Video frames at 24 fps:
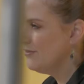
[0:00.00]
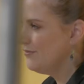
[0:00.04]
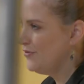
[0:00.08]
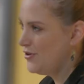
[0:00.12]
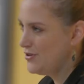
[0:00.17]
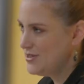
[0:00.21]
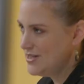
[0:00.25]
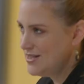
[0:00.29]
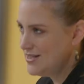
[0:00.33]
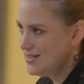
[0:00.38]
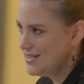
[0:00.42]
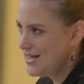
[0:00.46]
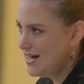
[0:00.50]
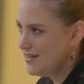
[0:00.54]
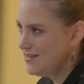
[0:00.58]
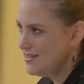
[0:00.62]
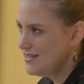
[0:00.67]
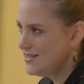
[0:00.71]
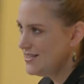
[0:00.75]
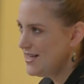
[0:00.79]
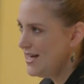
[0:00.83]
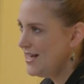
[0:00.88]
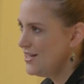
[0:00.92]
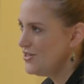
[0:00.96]
first in
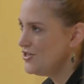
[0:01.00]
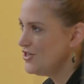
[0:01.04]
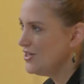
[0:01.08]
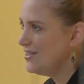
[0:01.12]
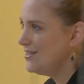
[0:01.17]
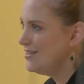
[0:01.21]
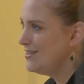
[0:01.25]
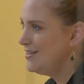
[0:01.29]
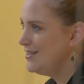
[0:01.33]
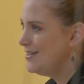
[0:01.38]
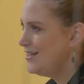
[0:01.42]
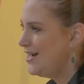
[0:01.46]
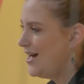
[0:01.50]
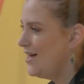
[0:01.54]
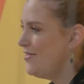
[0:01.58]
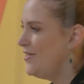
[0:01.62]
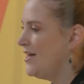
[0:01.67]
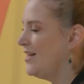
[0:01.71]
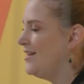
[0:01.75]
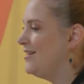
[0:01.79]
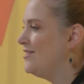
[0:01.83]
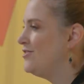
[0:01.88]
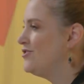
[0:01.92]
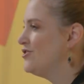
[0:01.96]
Southeast Asia and
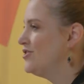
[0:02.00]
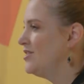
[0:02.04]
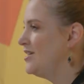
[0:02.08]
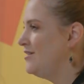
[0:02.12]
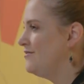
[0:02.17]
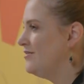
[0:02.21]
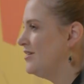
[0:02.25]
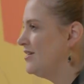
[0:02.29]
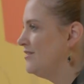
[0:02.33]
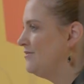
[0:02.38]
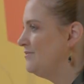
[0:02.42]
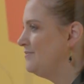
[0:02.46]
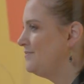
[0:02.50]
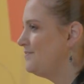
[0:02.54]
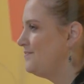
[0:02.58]
then in Geneva.